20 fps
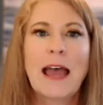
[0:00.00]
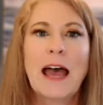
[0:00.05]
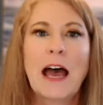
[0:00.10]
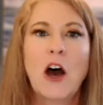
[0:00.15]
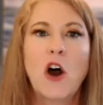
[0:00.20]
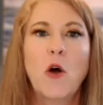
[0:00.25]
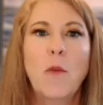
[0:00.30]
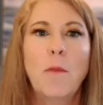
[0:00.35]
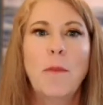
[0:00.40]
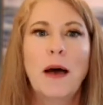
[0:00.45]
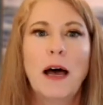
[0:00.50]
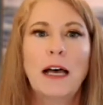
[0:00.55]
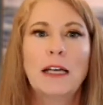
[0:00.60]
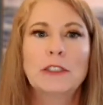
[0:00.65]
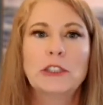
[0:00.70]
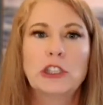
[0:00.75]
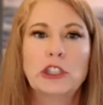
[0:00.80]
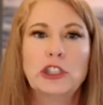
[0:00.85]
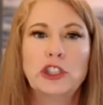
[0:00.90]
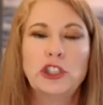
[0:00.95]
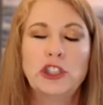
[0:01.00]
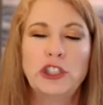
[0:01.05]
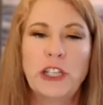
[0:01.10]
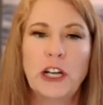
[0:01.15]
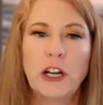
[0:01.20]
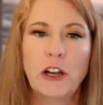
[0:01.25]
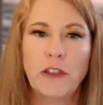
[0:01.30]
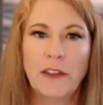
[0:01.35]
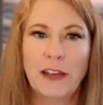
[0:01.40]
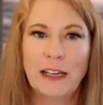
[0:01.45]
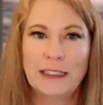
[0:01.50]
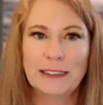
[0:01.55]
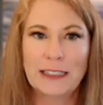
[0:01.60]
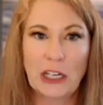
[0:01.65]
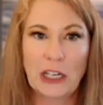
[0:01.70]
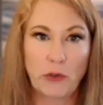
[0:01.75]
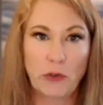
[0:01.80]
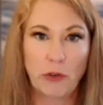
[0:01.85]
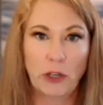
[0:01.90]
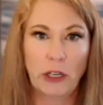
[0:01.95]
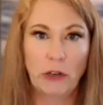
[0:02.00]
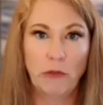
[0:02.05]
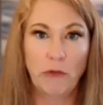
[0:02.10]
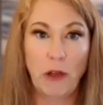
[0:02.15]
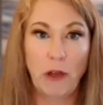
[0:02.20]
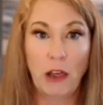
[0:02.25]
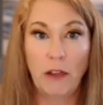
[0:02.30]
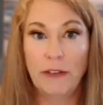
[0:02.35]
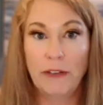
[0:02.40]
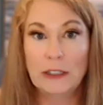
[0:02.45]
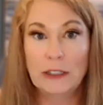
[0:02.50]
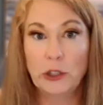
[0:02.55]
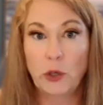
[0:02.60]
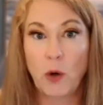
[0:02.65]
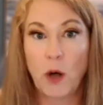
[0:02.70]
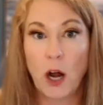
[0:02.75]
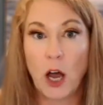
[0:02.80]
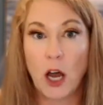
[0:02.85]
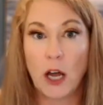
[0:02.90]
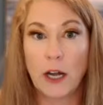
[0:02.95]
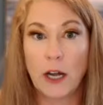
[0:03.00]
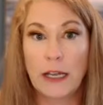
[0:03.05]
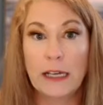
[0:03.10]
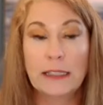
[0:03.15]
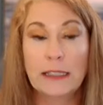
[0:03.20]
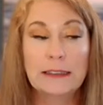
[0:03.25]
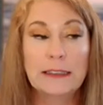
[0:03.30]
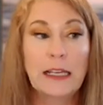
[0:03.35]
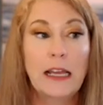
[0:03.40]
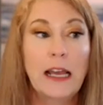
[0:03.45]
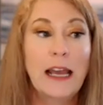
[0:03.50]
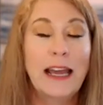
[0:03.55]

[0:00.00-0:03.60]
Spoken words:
help us share things that are really relevant to our audience.